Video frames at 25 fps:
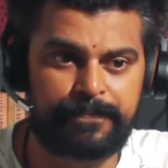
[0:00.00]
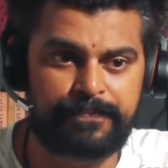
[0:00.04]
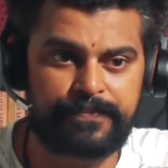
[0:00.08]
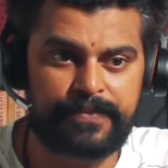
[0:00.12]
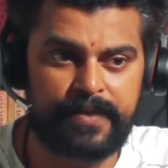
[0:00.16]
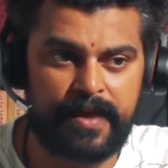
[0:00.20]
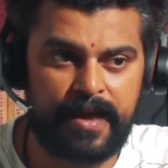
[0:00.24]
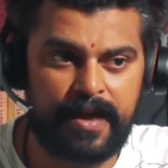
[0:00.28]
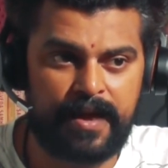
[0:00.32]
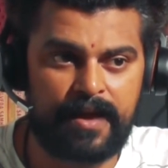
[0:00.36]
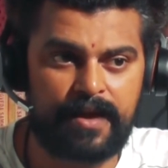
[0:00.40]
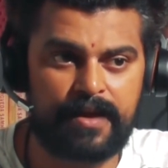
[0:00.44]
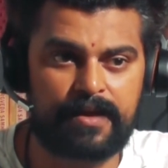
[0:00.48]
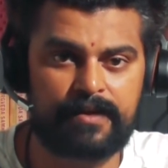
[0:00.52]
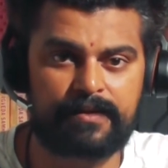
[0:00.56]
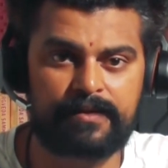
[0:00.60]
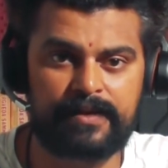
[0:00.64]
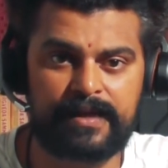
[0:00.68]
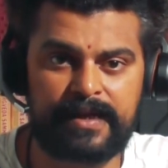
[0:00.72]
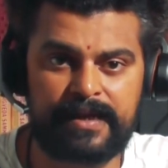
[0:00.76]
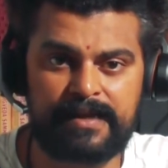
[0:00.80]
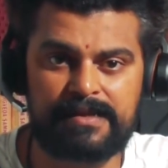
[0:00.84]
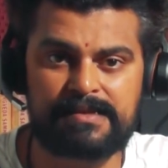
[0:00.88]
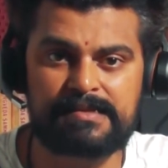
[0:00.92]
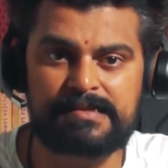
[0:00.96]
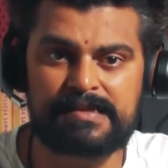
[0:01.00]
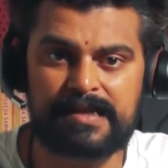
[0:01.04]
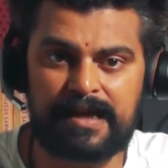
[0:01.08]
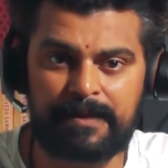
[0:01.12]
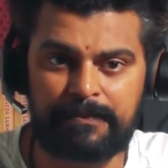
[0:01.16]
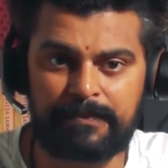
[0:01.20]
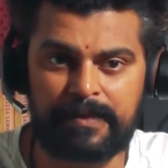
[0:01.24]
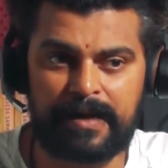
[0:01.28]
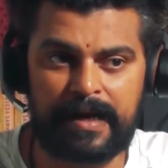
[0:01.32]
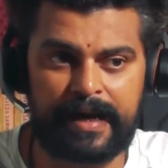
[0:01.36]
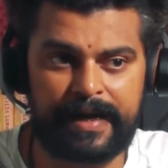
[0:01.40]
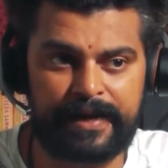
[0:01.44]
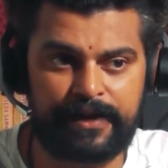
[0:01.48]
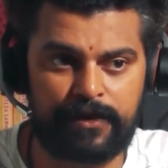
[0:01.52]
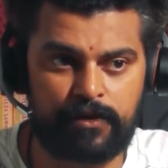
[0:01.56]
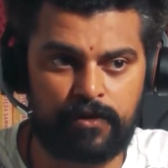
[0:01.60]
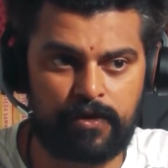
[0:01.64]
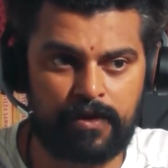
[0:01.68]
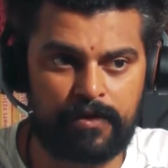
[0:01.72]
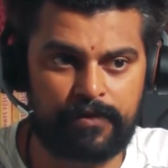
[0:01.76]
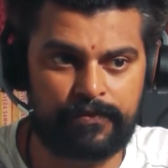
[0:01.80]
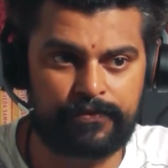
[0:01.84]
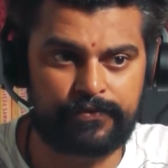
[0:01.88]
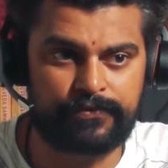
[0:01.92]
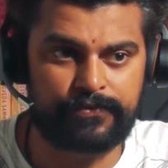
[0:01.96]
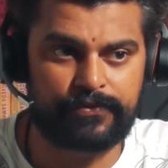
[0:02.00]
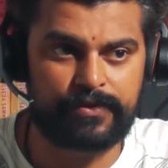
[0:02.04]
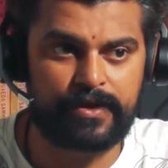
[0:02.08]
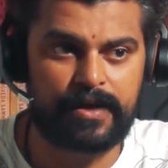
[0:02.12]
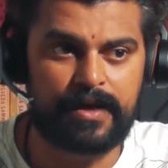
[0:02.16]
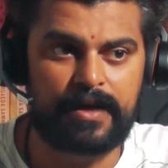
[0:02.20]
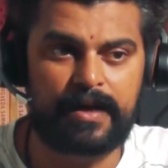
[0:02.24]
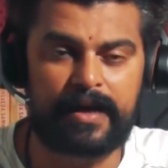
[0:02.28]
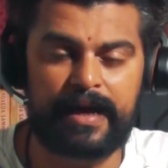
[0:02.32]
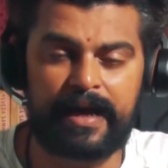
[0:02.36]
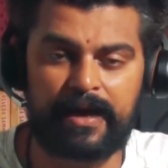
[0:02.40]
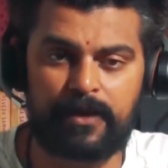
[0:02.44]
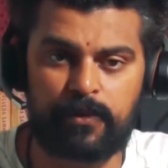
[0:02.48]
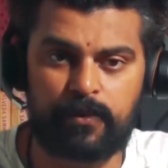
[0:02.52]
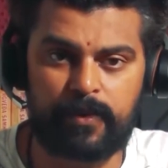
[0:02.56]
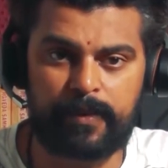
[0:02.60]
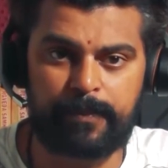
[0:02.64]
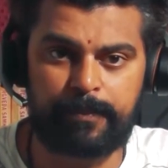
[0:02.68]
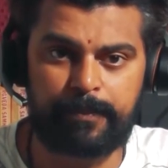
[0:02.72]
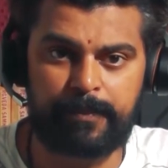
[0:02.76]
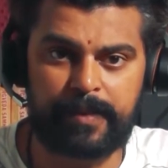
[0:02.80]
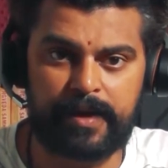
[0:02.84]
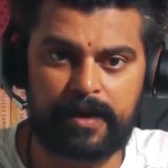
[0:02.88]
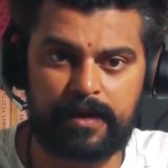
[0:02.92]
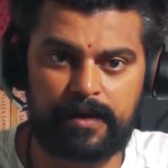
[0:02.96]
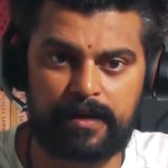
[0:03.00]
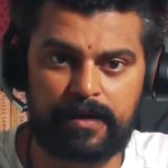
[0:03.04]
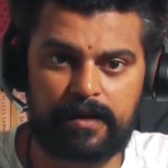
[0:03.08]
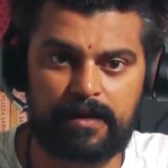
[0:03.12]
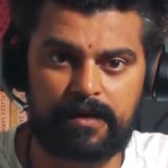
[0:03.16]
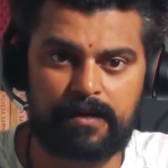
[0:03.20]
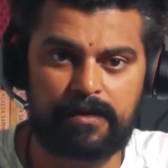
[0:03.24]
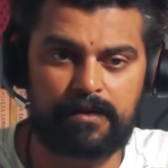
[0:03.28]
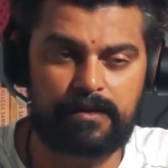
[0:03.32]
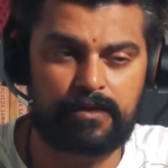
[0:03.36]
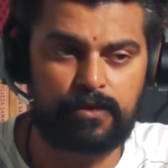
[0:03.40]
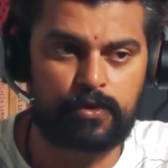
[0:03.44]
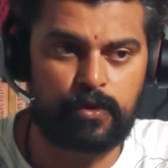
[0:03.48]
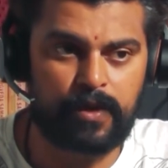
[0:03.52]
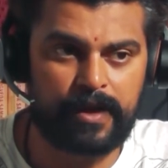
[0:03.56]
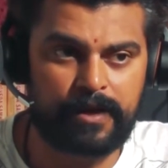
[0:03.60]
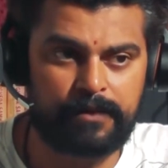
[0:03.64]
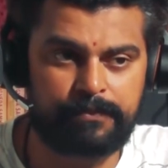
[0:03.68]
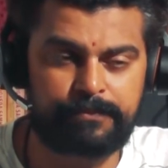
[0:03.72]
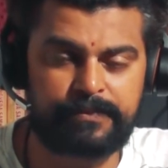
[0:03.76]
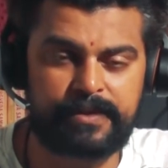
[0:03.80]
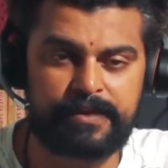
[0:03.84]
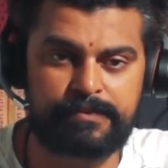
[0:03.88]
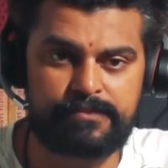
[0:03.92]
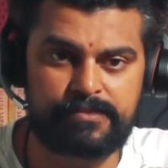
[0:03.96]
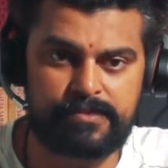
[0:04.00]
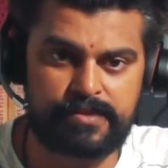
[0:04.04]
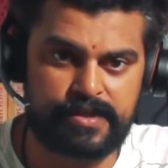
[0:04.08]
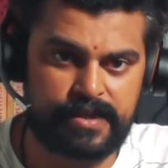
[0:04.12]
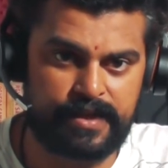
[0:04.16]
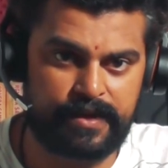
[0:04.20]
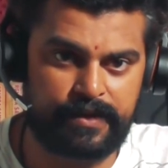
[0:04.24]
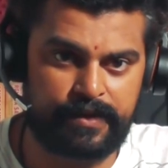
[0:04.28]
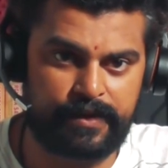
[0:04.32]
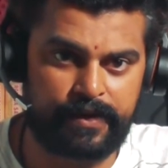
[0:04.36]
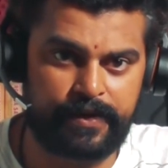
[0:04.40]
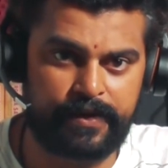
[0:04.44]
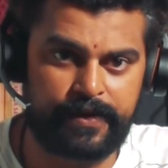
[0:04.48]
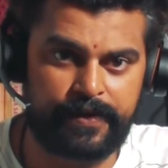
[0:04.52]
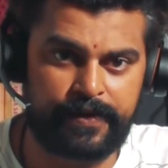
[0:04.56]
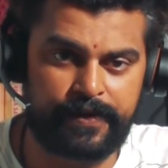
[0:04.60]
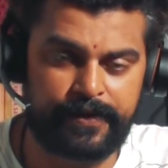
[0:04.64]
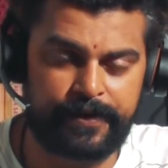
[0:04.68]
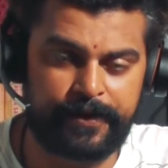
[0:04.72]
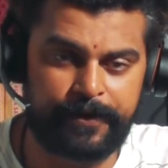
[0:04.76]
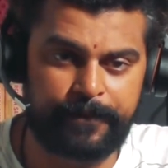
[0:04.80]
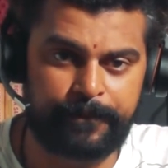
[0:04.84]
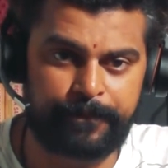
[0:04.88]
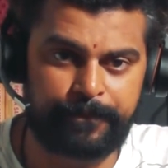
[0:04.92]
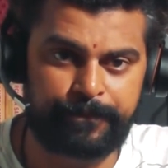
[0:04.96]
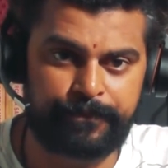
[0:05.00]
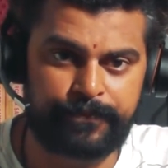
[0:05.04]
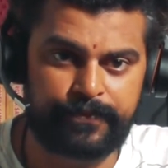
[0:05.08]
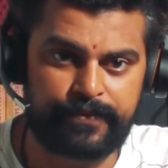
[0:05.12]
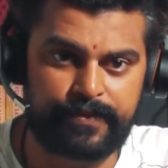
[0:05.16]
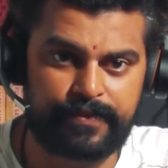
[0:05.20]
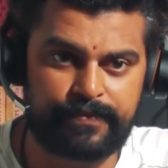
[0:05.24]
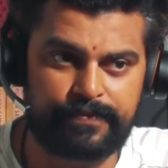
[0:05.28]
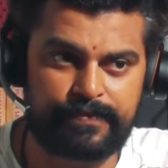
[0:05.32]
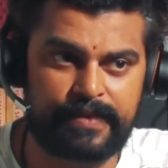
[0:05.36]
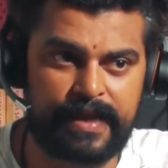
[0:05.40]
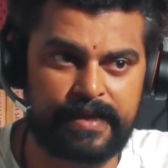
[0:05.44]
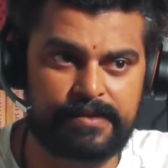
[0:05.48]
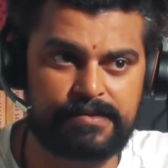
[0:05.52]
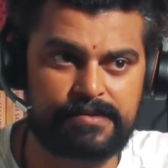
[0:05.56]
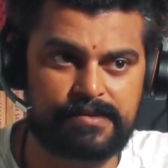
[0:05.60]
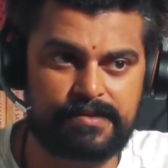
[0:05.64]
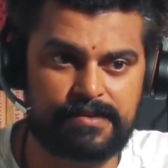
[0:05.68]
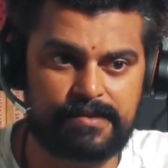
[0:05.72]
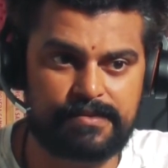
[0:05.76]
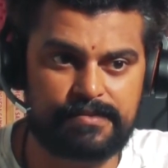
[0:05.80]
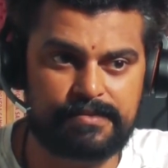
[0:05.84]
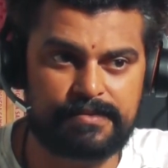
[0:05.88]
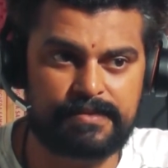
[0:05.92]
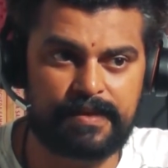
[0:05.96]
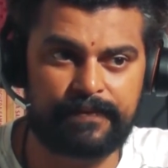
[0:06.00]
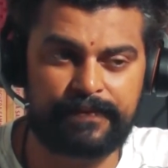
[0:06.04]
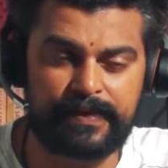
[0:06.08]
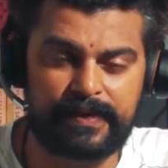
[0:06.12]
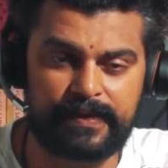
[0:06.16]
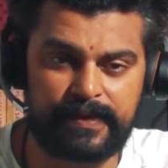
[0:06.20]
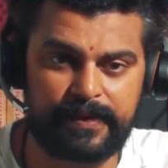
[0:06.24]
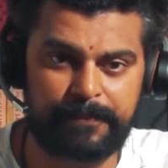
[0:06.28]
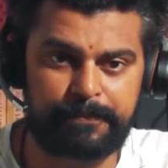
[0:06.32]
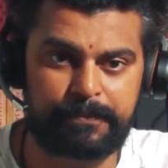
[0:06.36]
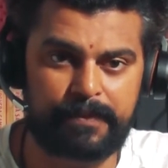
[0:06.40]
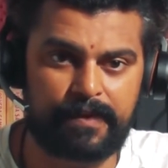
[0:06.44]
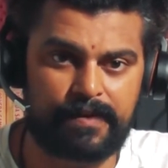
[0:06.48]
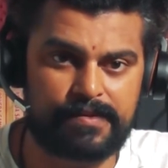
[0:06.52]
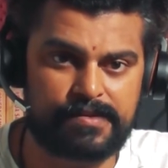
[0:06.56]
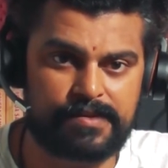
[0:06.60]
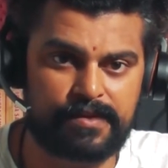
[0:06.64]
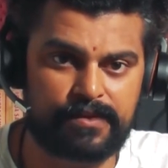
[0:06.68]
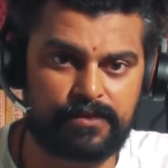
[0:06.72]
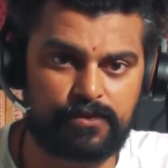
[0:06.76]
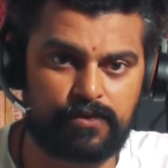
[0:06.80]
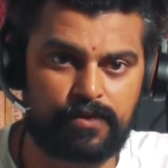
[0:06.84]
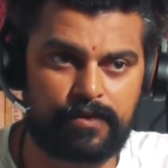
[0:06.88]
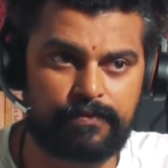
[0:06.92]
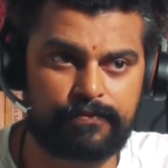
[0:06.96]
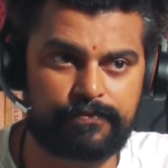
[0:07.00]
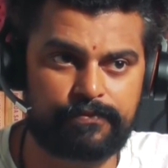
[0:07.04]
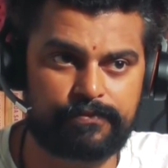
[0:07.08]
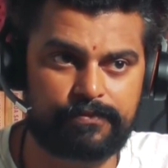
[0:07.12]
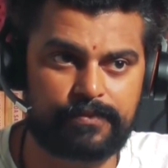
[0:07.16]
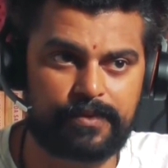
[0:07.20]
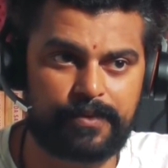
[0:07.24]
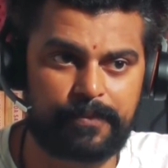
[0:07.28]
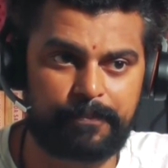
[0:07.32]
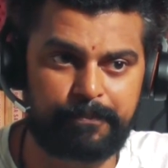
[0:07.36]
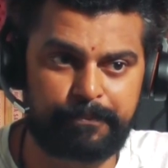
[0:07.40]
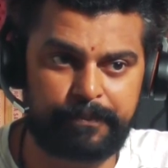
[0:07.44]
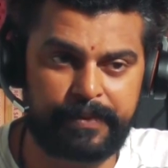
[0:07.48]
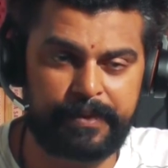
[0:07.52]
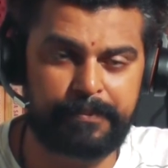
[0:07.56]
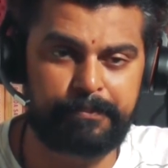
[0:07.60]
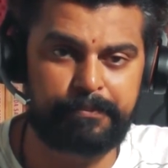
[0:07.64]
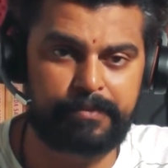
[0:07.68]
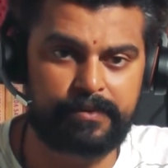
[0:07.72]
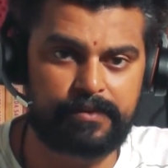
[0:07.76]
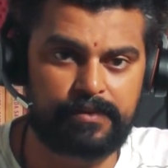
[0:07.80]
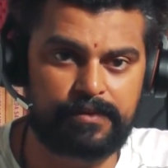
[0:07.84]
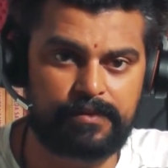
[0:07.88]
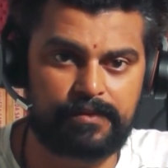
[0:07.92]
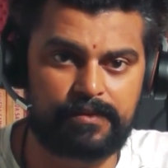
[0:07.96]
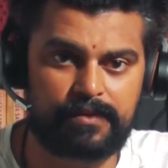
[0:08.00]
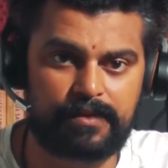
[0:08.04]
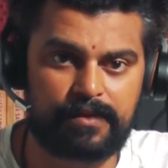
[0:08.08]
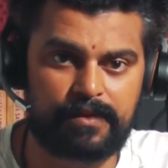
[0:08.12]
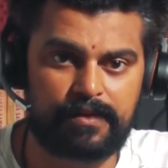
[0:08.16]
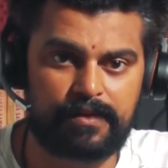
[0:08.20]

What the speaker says: They need some kind of equipment to help them see clearly. That's 70% of people